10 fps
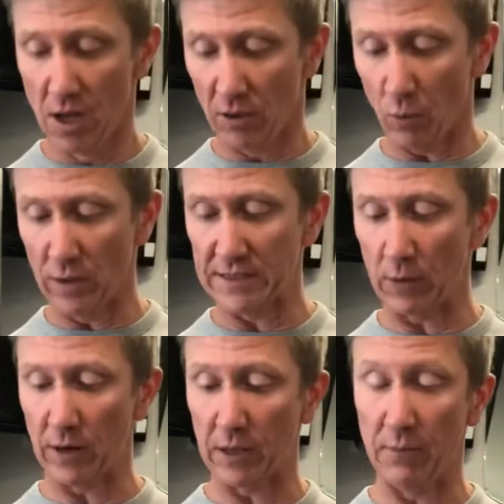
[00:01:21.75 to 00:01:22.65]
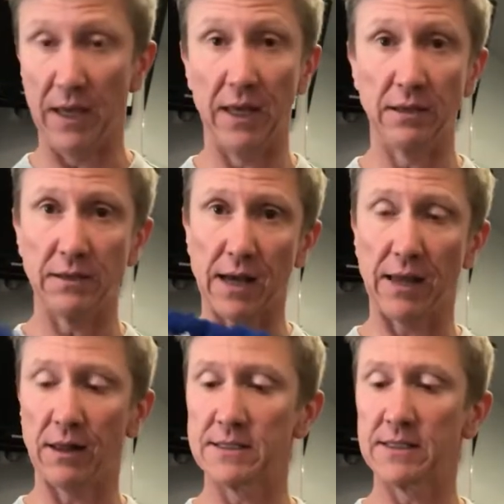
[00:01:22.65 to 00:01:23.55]
The ones I recommend,
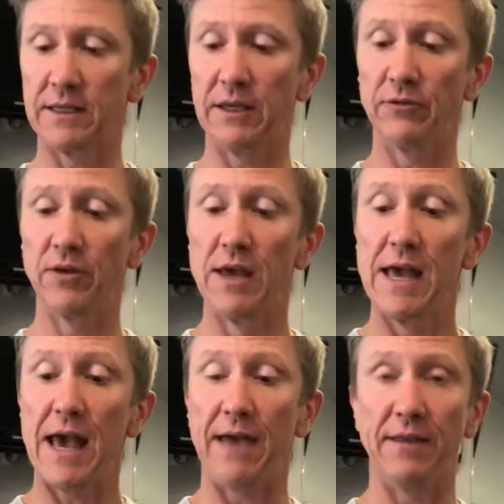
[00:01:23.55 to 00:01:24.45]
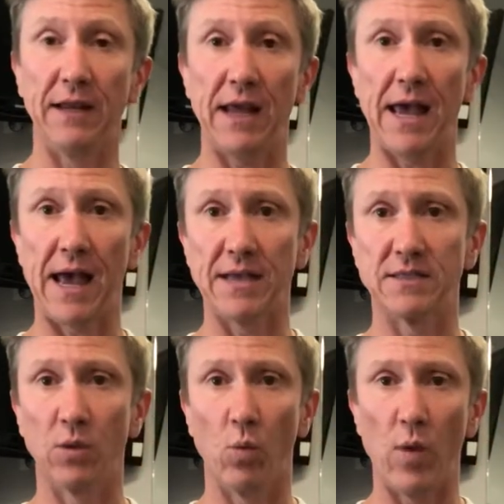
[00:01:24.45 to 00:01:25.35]
nylon sleeve, and then it has
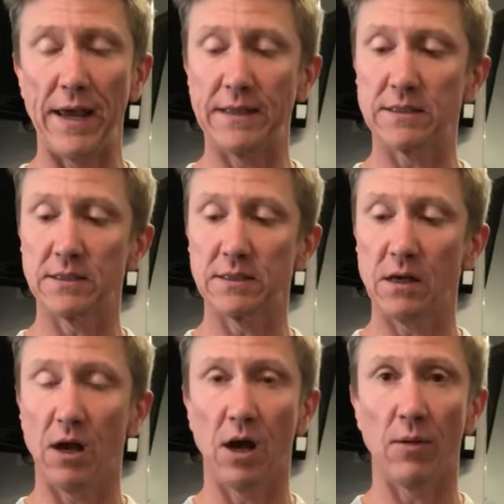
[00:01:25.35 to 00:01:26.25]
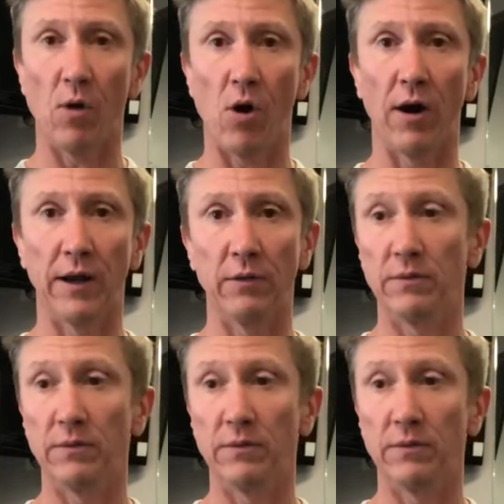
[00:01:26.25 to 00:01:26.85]
the weights on it.